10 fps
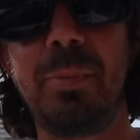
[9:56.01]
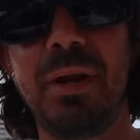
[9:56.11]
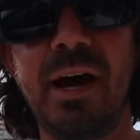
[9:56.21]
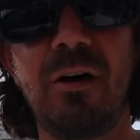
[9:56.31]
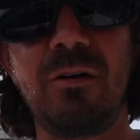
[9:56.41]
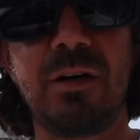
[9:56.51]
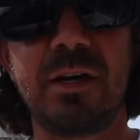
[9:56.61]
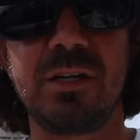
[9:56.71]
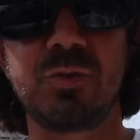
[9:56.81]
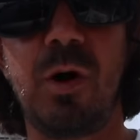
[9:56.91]
it out. I
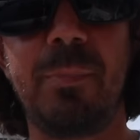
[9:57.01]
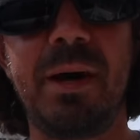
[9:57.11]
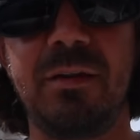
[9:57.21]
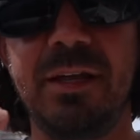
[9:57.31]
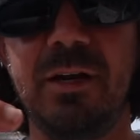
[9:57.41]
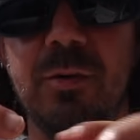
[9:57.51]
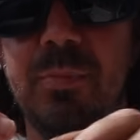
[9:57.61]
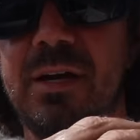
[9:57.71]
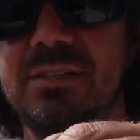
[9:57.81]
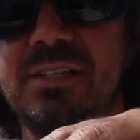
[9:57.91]
got to swap out a leader
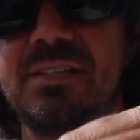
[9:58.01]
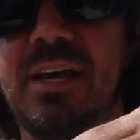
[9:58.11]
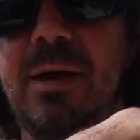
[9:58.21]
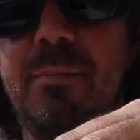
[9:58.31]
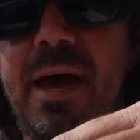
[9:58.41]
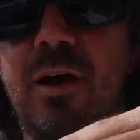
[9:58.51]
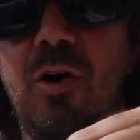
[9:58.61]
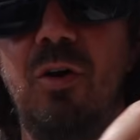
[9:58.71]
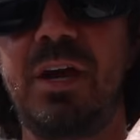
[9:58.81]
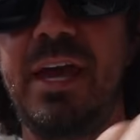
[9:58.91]
because this came back
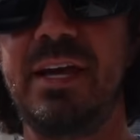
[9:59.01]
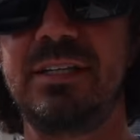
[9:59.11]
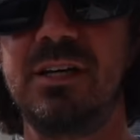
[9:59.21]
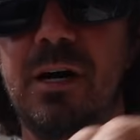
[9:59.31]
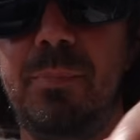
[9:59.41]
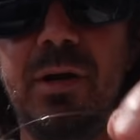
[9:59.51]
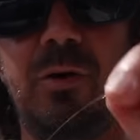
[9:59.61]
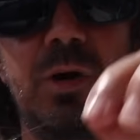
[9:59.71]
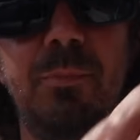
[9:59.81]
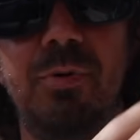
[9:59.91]
all kinked up. I
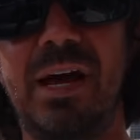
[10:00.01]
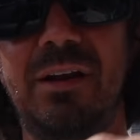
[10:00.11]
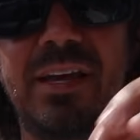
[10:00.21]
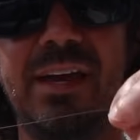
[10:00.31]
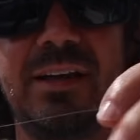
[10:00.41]
don't want to put out a kinked